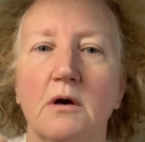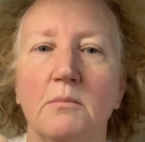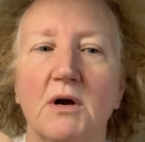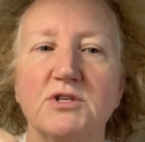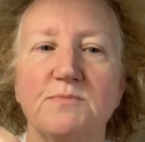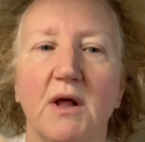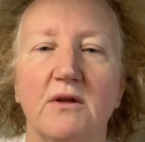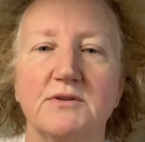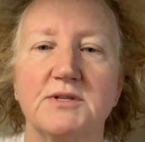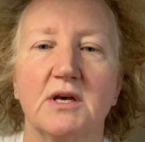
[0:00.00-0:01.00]

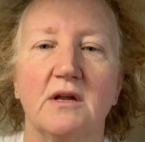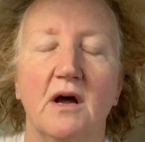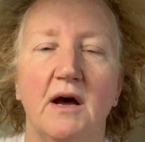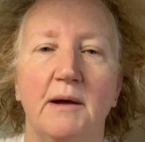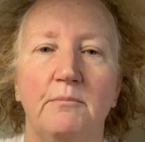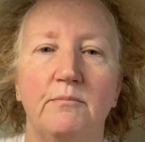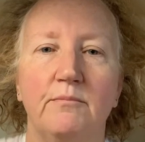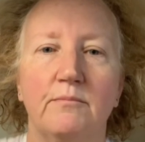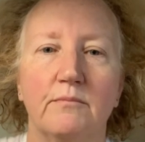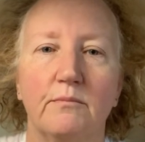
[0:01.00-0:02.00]
marshmallows that I'm
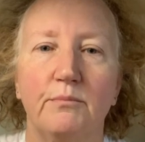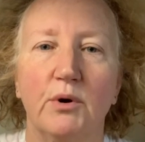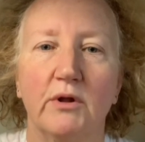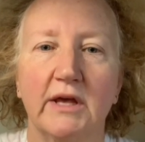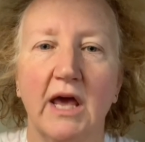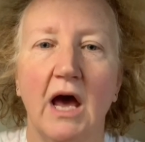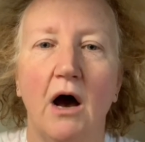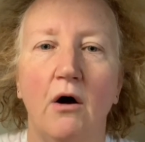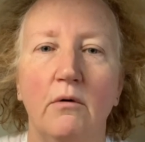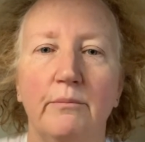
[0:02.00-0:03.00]
pulling
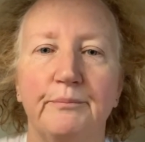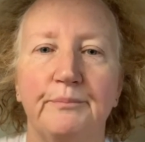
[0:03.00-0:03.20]
out.